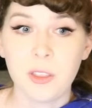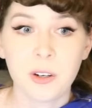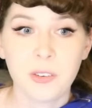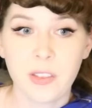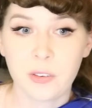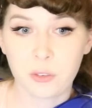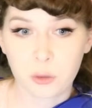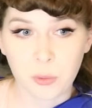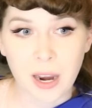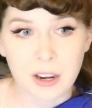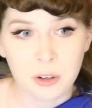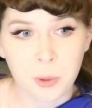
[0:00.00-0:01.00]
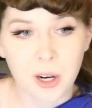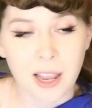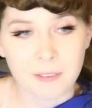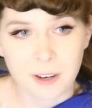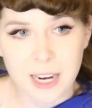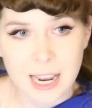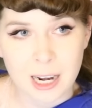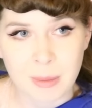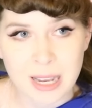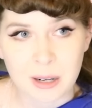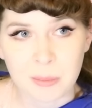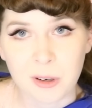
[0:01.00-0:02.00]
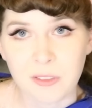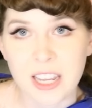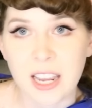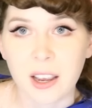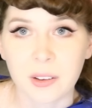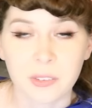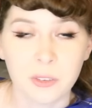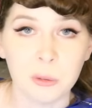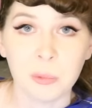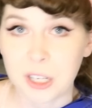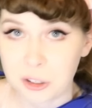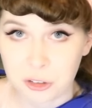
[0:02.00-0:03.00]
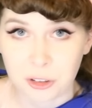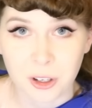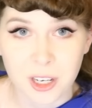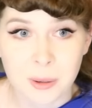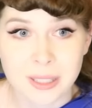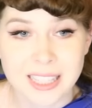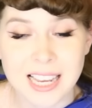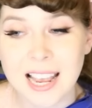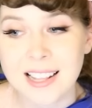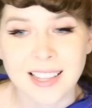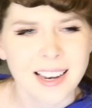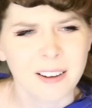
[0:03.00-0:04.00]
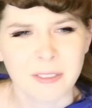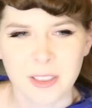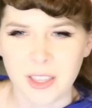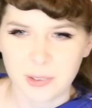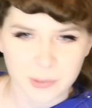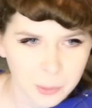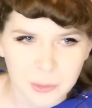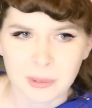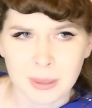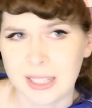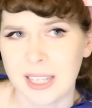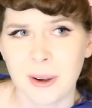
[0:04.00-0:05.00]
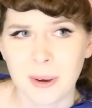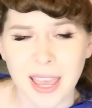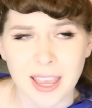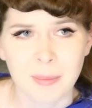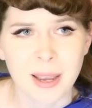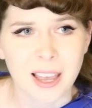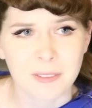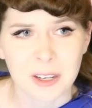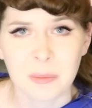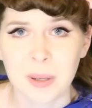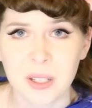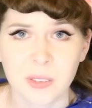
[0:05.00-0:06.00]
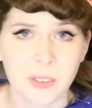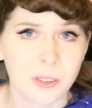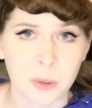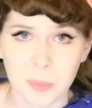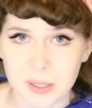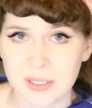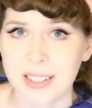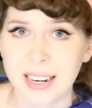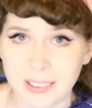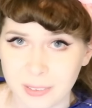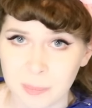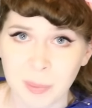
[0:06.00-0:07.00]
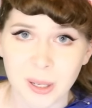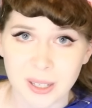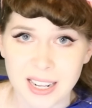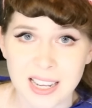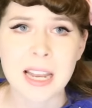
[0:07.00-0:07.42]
There's this trend where every animated movie has to reassure you at the end that everything's ultimately okay by having a big stupid dance party.